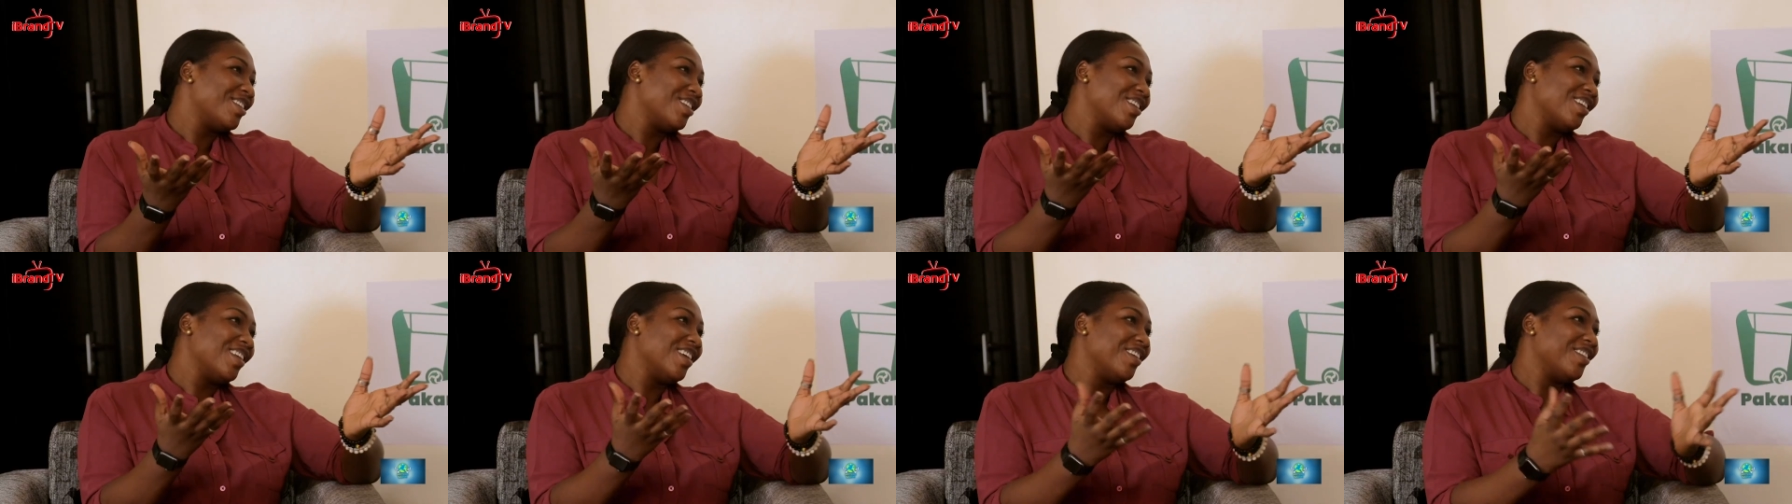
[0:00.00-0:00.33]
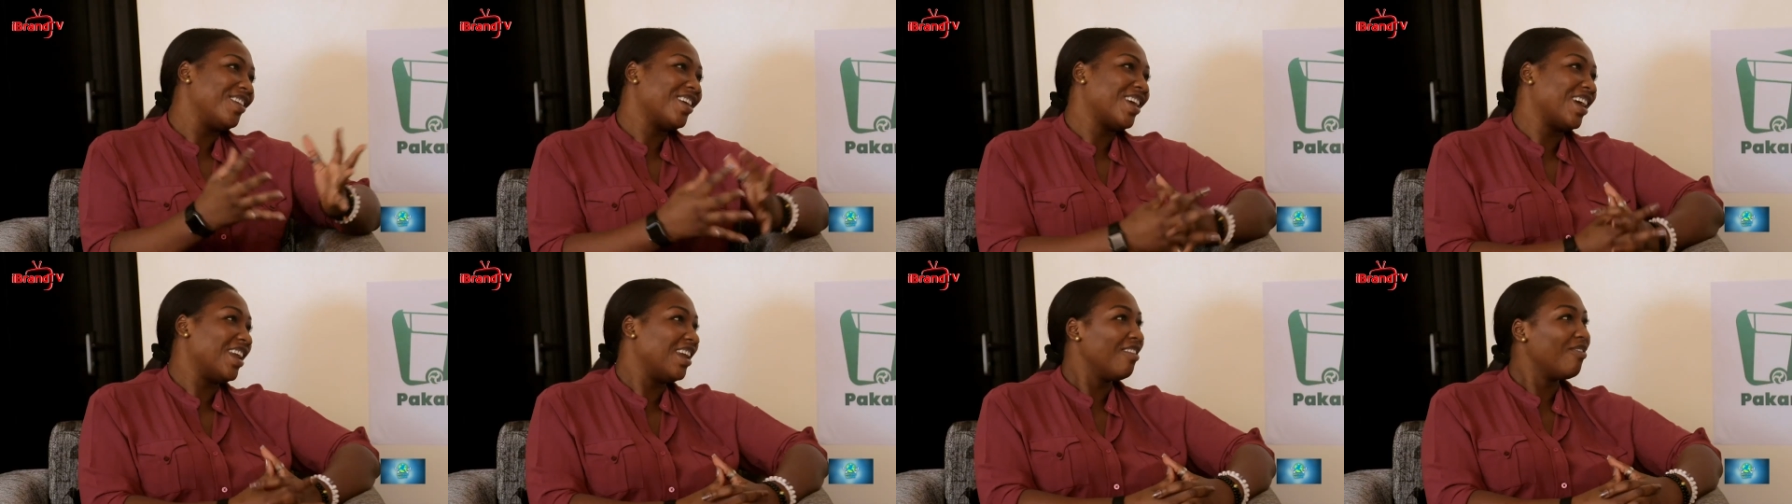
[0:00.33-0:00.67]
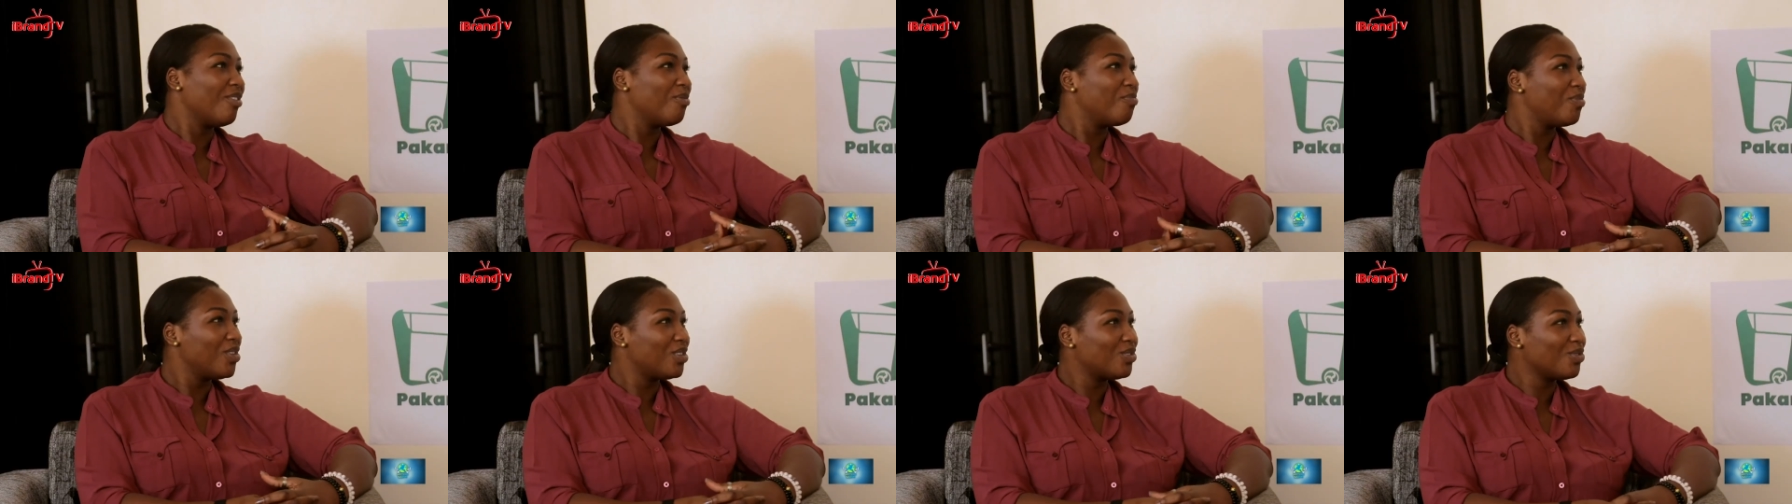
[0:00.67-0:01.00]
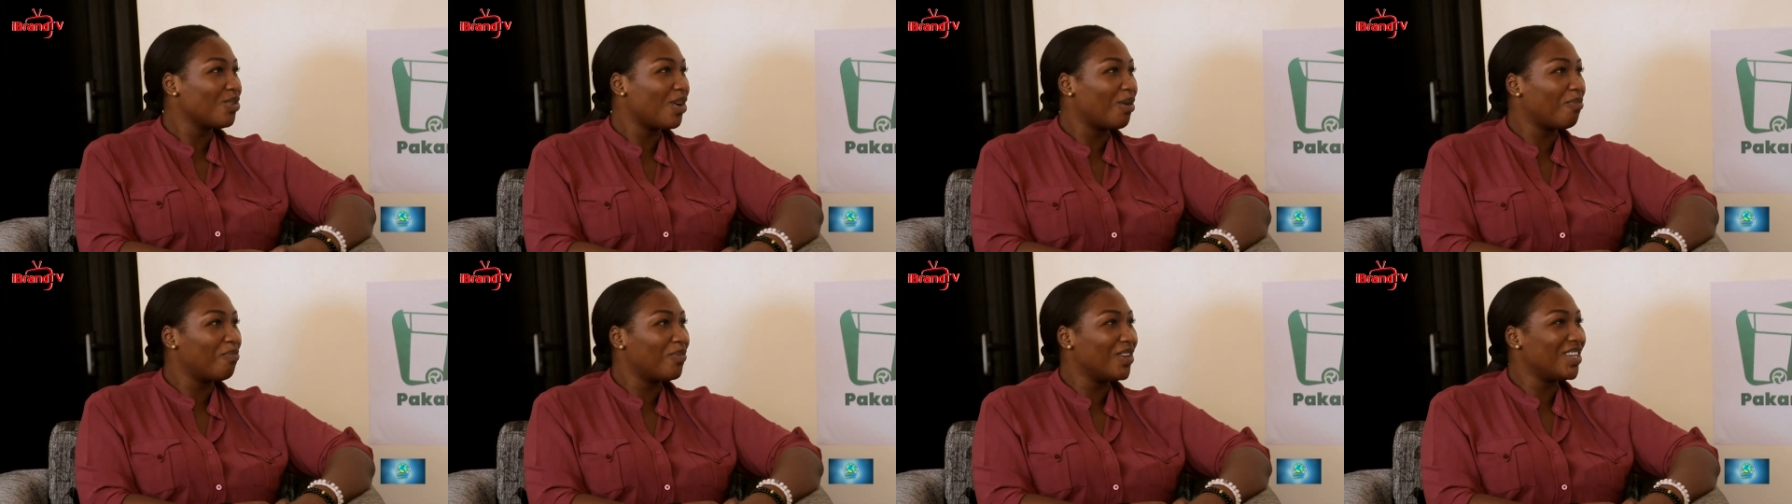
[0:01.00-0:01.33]
you, know, you can never be too
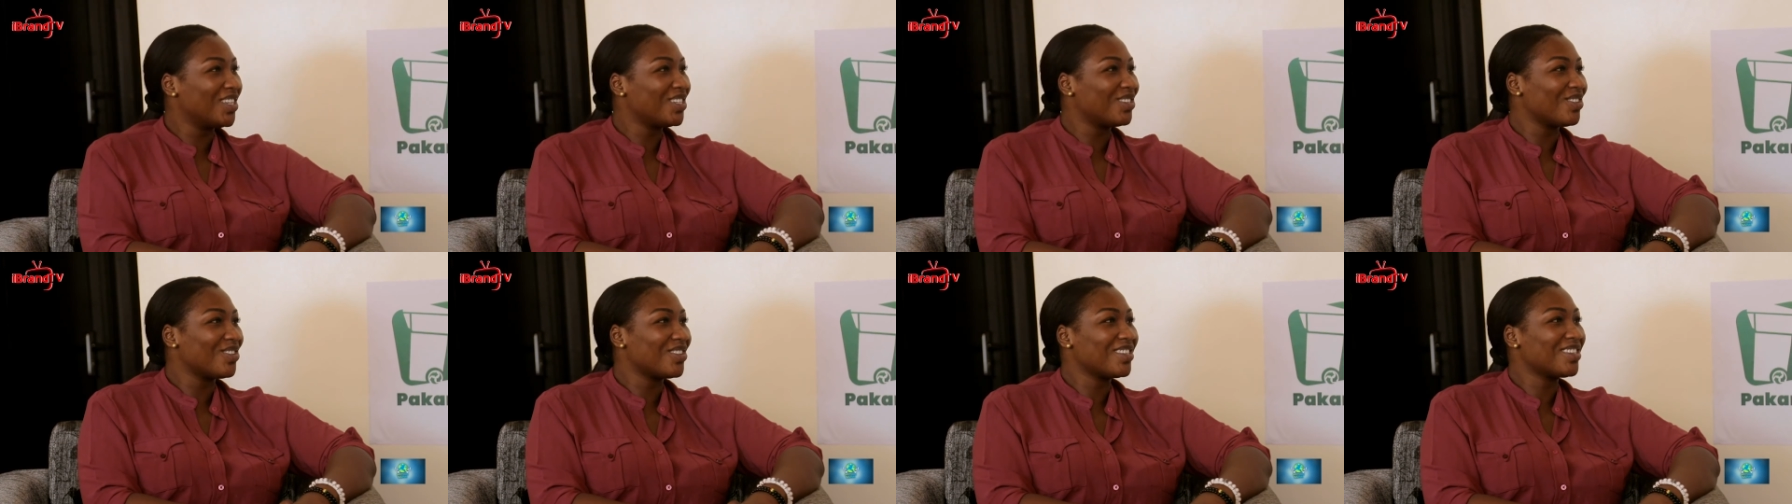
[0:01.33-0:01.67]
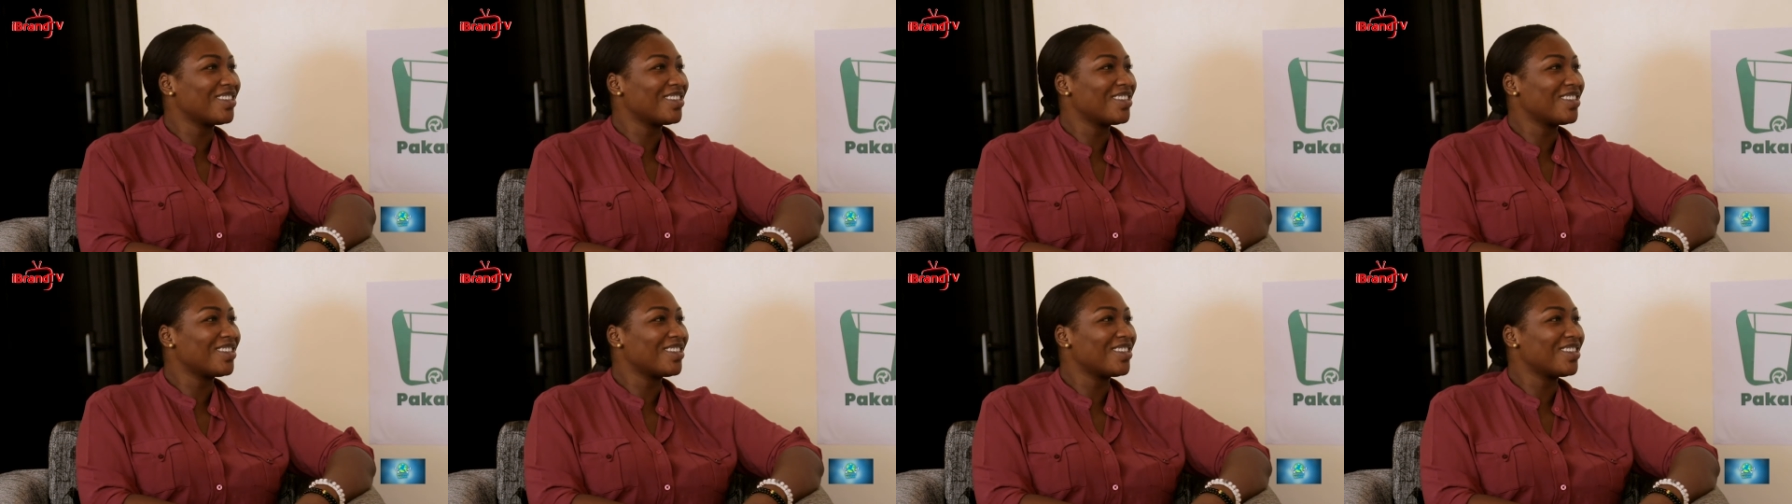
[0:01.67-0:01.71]
ambitious.